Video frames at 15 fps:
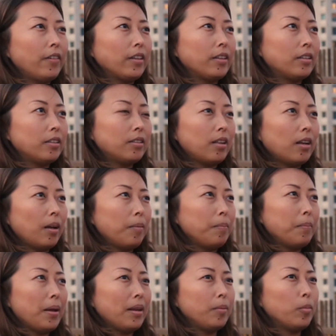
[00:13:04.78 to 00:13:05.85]
think there's
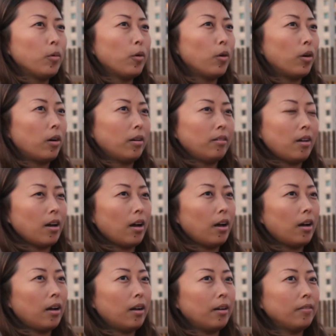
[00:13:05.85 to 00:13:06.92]
many more
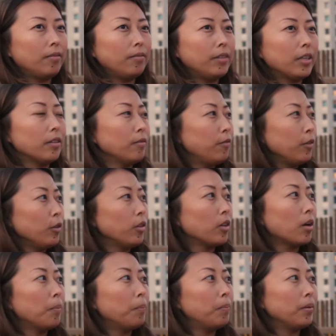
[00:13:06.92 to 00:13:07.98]
vegan food
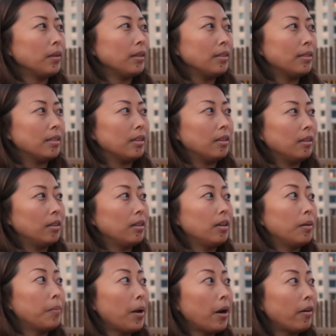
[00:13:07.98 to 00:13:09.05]
companies in
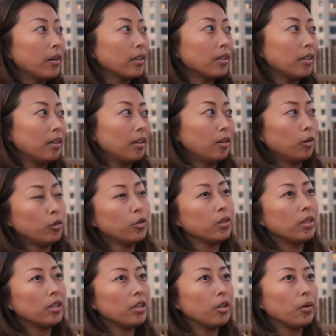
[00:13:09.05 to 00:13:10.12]
the America and also
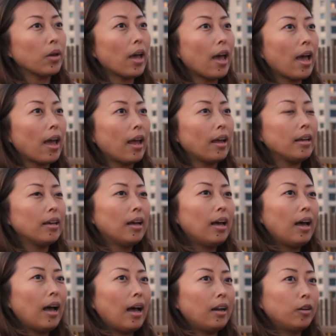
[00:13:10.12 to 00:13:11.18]
in the UK,
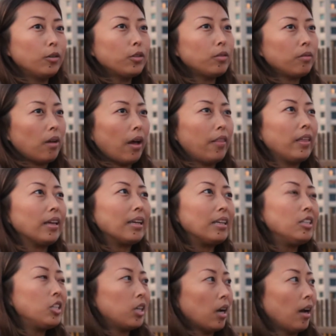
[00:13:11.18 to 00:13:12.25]
and also I think
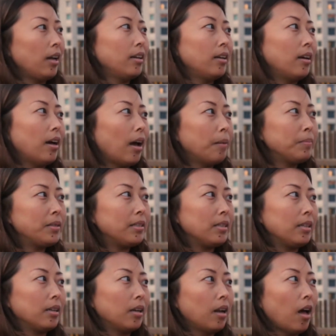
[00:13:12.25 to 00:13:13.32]
in China I'm
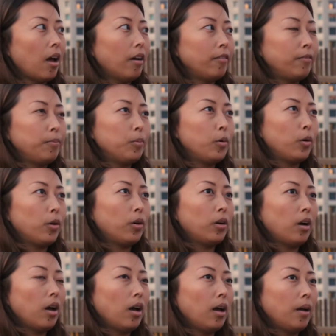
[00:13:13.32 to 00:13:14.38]
seeing a lot of
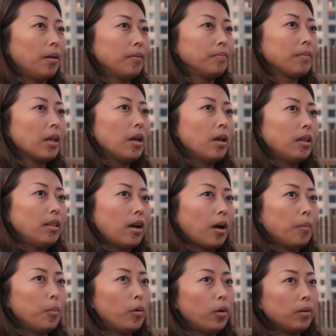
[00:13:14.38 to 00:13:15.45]
more. There
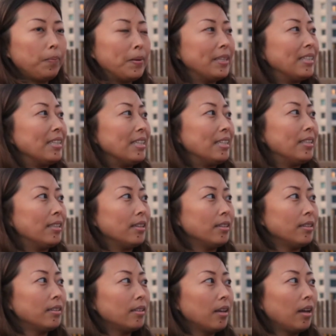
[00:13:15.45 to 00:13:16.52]
are more
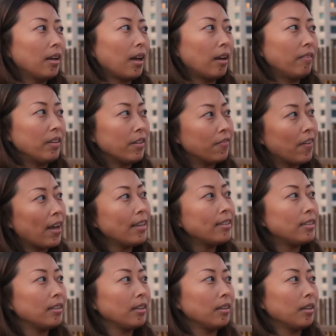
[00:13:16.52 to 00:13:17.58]
businesses kind of
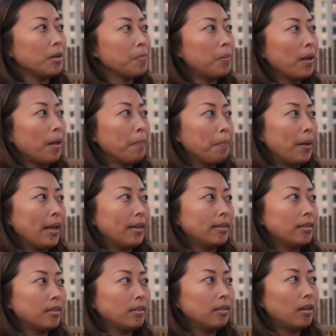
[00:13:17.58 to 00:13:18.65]
investing in
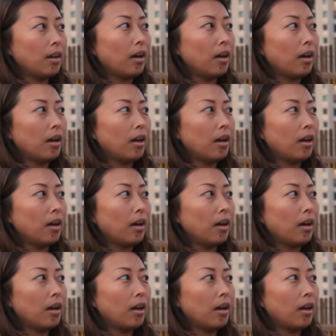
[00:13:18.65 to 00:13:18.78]
plant-based